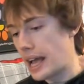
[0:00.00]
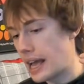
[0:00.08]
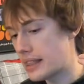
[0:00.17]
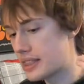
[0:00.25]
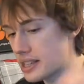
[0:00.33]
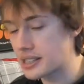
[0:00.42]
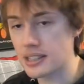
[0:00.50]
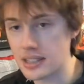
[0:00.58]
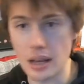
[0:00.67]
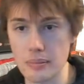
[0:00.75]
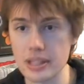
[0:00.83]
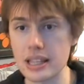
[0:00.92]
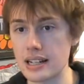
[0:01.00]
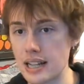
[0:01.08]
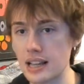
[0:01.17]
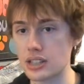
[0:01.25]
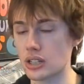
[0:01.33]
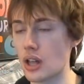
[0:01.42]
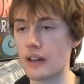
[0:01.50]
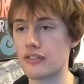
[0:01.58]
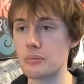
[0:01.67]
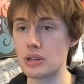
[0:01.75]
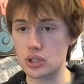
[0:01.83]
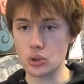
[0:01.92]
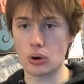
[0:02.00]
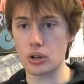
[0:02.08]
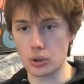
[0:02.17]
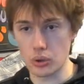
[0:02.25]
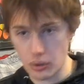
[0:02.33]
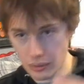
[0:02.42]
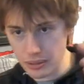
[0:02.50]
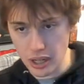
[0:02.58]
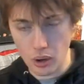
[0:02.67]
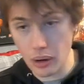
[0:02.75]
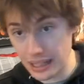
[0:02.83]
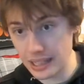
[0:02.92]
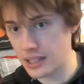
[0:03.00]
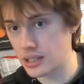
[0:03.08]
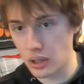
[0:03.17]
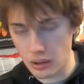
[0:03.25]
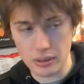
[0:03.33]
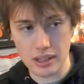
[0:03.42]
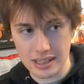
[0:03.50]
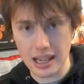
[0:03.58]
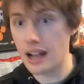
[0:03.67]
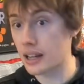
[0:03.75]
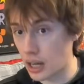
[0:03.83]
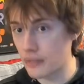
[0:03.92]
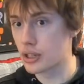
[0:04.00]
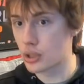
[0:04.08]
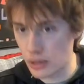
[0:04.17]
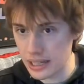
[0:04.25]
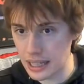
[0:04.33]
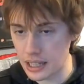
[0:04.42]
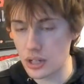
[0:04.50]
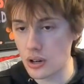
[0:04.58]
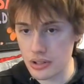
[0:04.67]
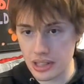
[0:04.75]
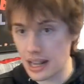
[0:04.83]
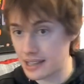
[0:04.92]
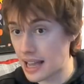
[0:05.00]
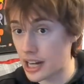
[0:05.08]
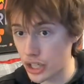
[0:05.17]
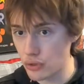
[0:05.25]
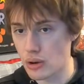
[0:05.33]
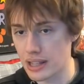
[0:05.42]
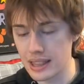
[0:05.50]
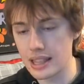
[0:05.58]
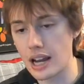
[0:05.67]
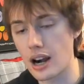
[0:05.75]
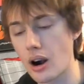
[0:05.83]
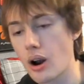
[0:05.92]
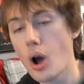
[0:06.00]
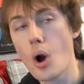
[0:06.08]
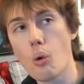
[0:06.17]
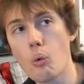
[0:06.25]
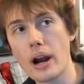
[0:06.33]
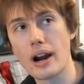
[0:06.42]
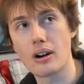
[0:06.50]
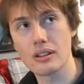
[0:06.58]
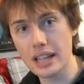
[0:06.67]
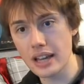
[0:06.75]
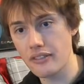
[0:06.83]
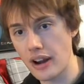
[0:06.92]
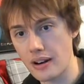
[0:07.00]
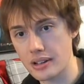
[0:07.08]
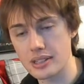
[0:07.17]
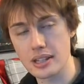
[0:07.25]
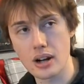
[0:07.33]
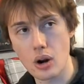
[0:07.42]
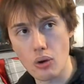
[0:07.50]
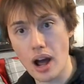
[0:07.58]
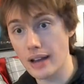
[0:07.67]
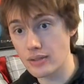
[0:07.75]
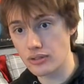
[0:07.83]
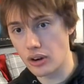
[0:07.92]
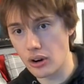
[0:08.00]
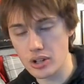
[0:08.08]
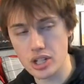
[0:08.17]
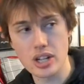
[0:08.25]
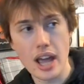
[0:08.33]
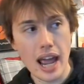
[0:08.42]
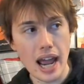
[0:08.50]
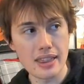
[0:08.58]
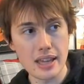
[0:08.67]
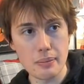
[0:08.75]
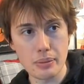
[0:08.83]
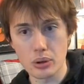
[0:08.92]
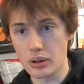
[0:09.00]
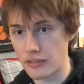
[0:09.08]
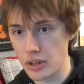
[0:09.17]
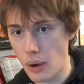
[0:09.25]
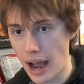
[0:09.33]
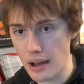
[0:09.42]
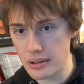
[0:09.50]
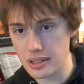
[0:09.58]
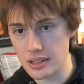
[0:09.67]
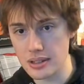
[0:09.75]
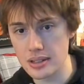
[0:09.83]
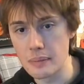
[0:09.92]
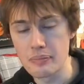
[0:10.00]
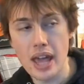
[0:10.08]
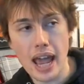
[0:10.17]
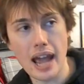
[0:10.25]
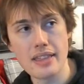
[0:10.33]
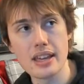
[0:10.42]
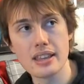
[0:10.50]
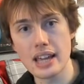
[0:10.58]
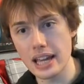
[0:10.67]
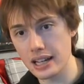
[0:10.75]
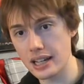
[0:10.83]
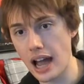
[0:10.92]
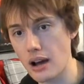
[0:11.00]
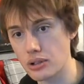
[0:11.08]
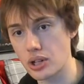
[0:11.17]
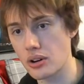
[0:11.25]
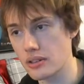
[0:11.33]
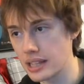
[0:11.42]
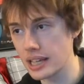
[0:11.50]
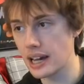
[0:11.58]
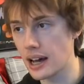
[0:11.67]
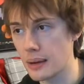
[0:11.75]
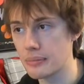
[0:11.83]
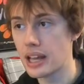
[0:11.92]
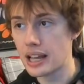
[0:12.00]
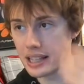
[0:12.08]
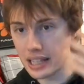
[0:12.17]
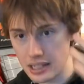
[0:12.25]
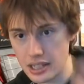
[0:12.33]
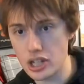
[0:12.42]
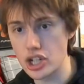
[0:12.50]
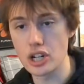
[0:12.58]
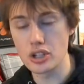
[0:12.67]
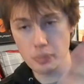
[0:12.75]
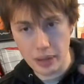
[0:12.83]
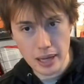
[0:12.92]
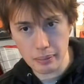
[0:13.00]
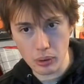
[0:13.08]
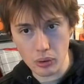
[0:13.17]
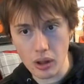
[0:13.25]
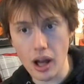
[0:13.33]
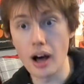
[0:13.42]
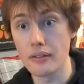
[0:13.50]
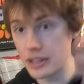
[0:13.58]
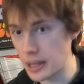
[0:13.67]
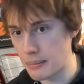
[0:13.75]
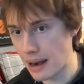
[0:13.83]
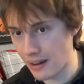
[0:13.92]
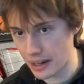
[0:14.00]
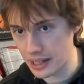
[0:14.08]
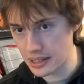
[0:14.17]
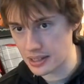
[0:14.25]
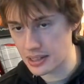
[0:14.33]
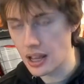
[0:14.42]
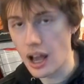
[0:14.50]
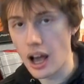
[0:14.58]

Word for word: this is something that takes a lot from historical, you know, at least the Saga of the Greenlanders that has actually written there, where Leif Erikson arrives first, and they build a few houses, and then they encounter the indigenous people of the Americas,